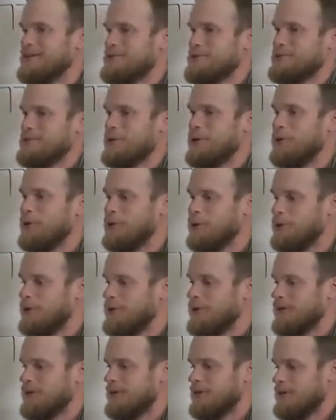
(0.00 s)

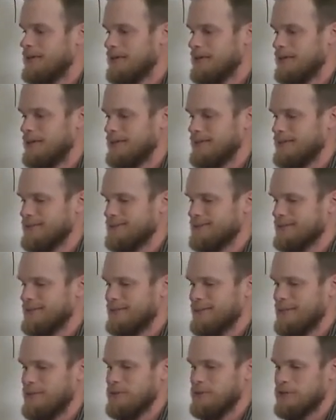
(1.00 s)
So,
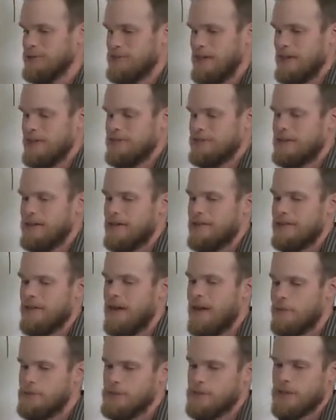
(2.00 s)
it's not an
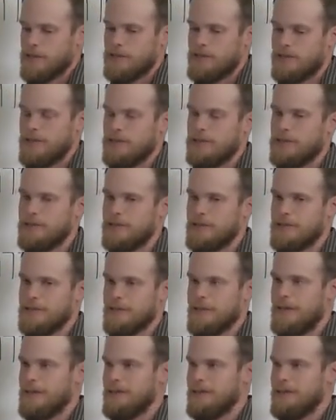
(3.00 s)
object that you can